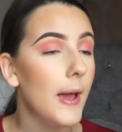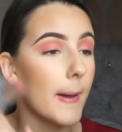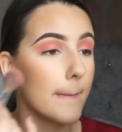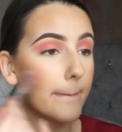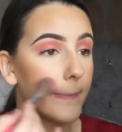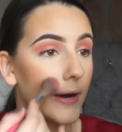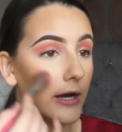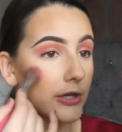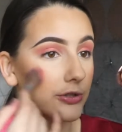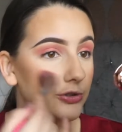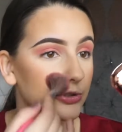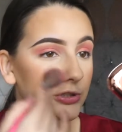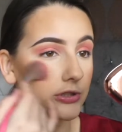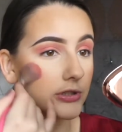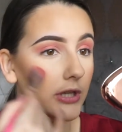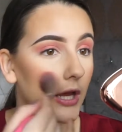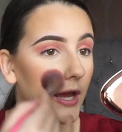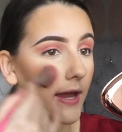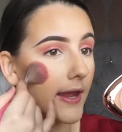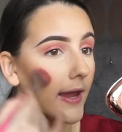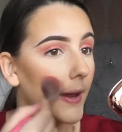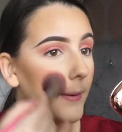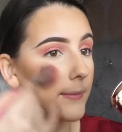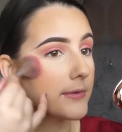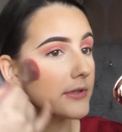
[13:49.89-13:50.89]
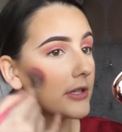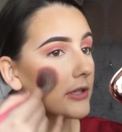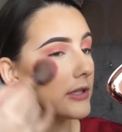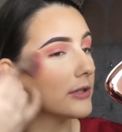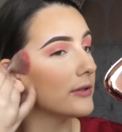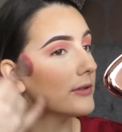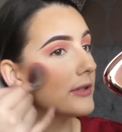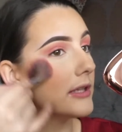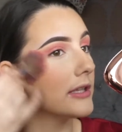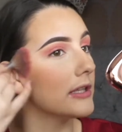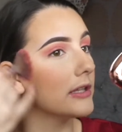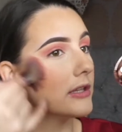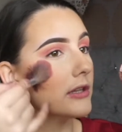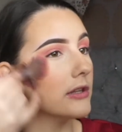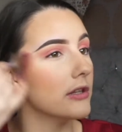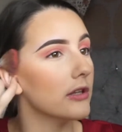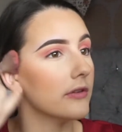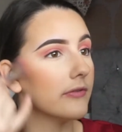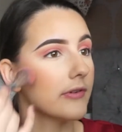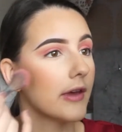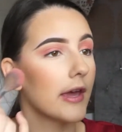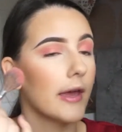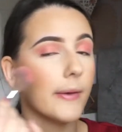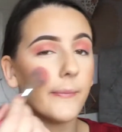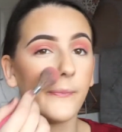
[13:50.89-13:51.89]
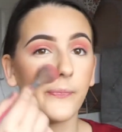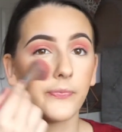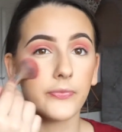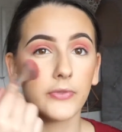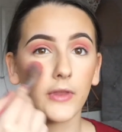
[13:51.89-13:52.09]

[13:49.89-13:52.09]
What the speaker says: but I absolutely love it.